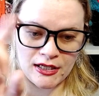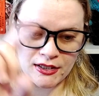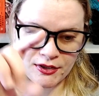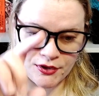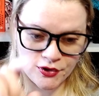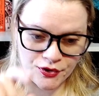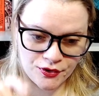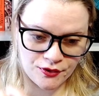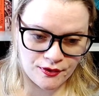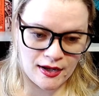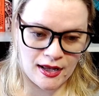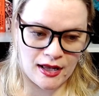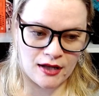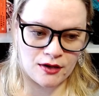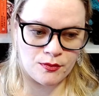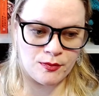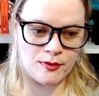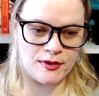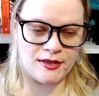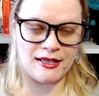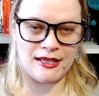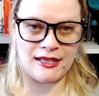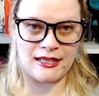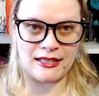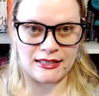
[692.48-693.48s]
interact
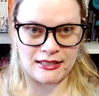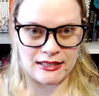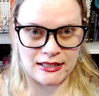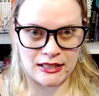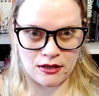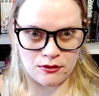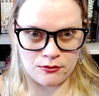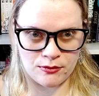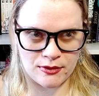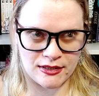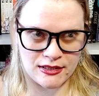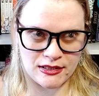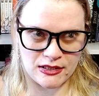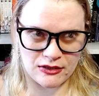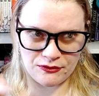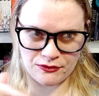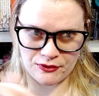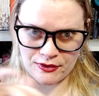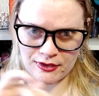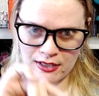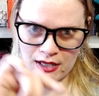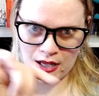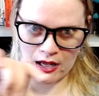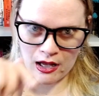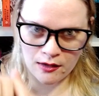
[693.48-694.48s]
with hidden, with
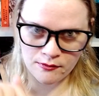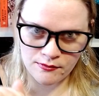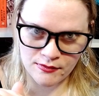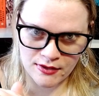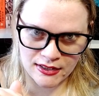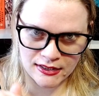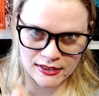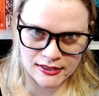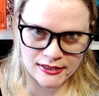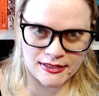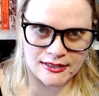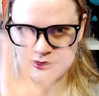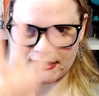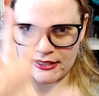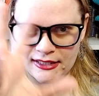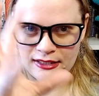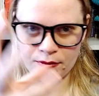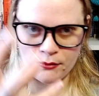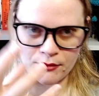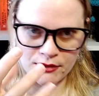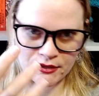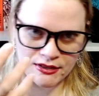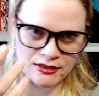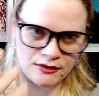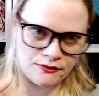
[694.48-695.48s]
different objects, play
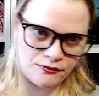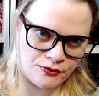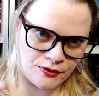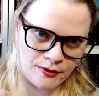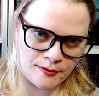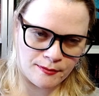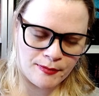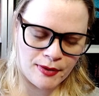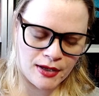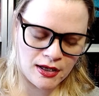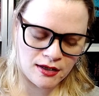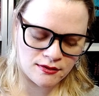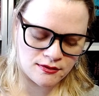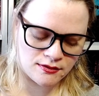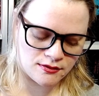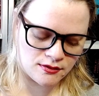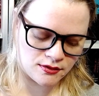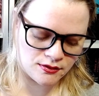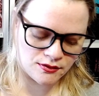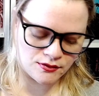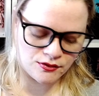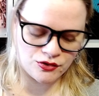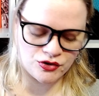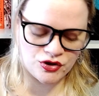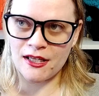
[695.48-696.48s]
with different
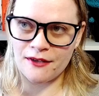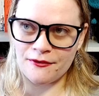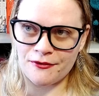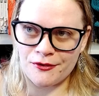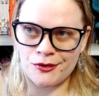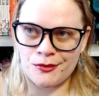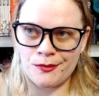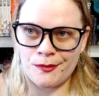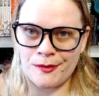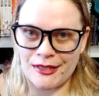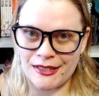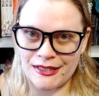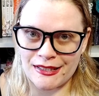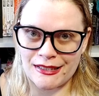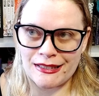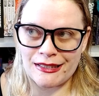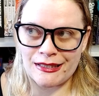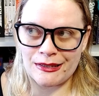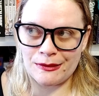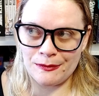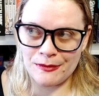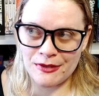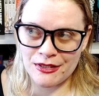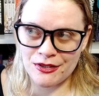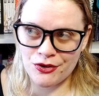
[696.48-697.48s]
puzzles. If you're making
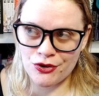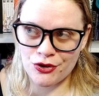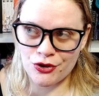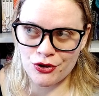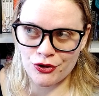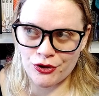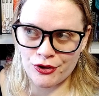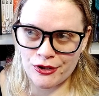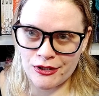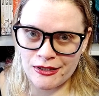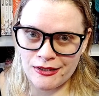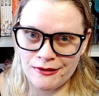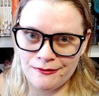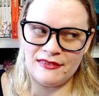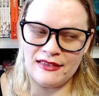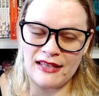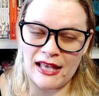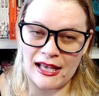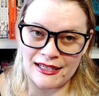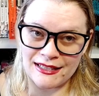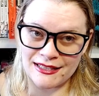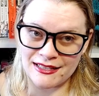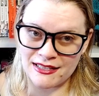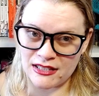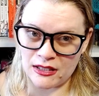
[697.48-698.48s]
a mystery,
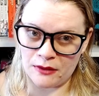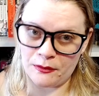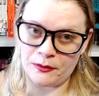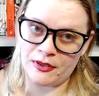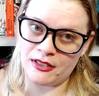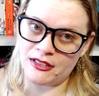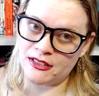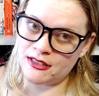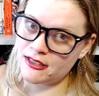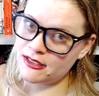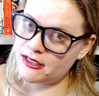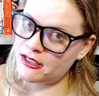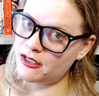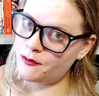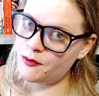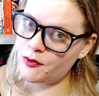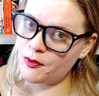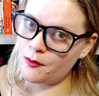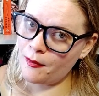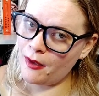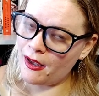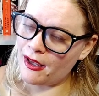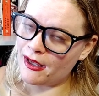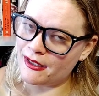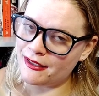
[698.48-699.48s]
that is something to keep in
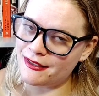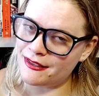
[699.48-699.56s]
mind.